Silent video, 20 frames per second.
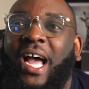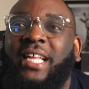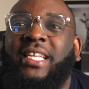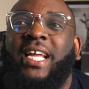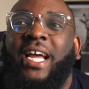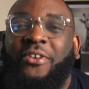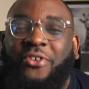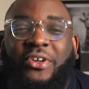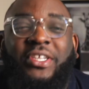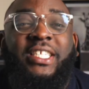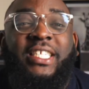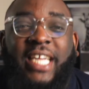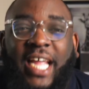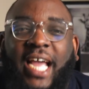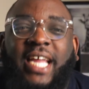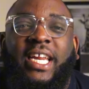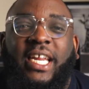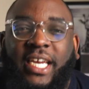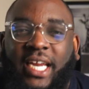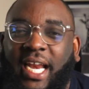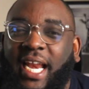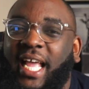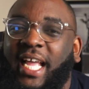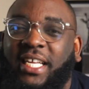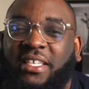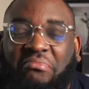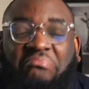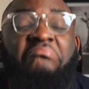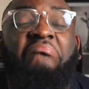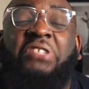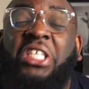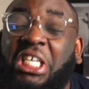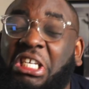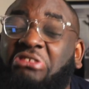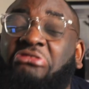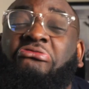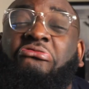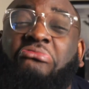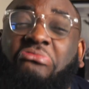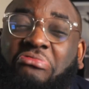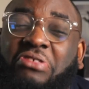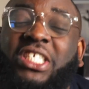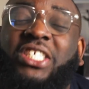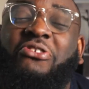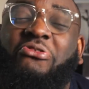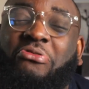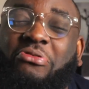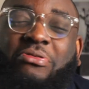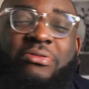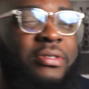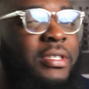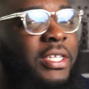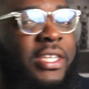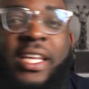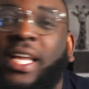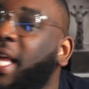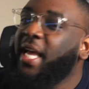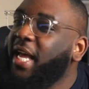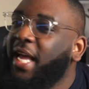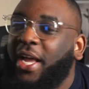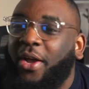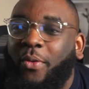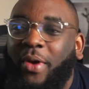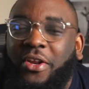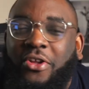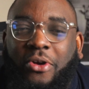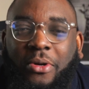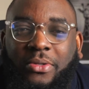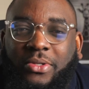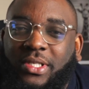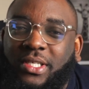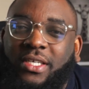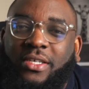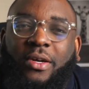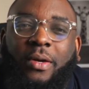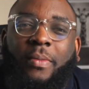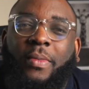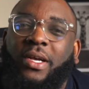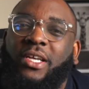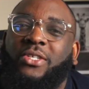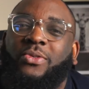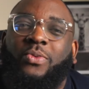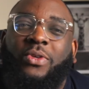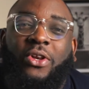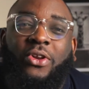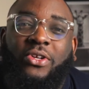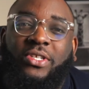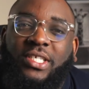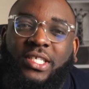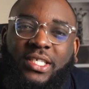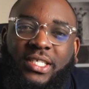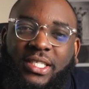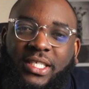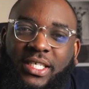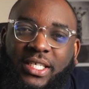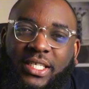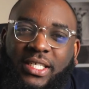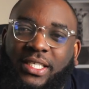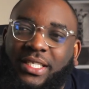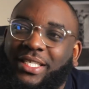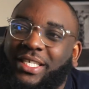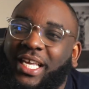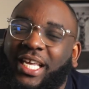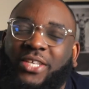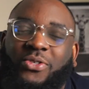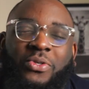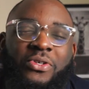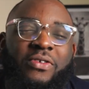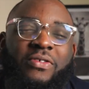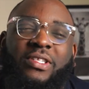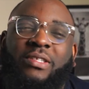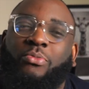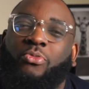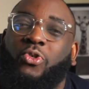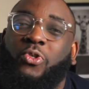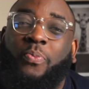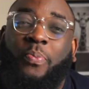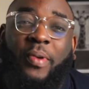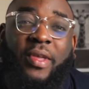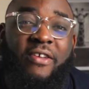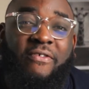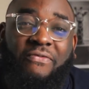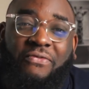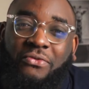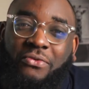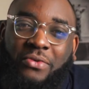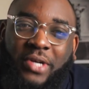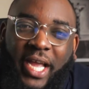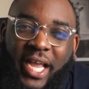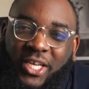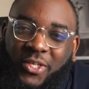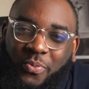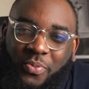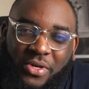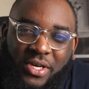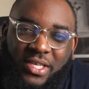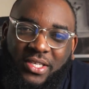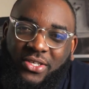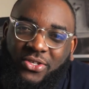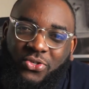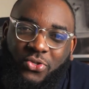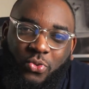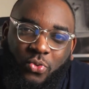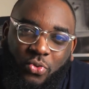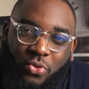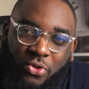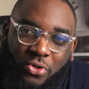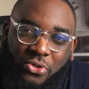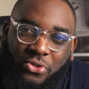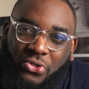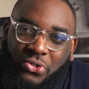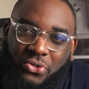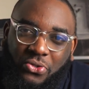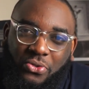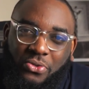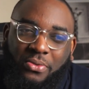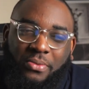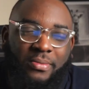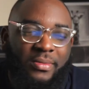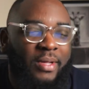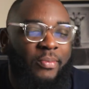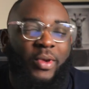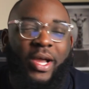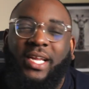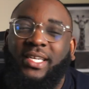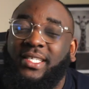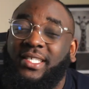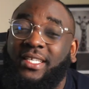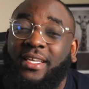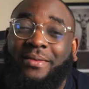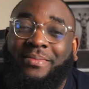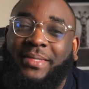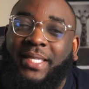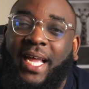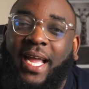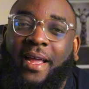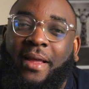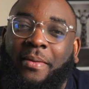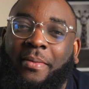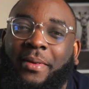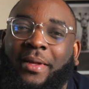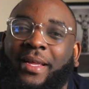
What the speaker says: they are nodding their head and they're like, it's true. When it comes to e-commerce, with logistics, it's one of the most painful experiences you will go through. But at the same time,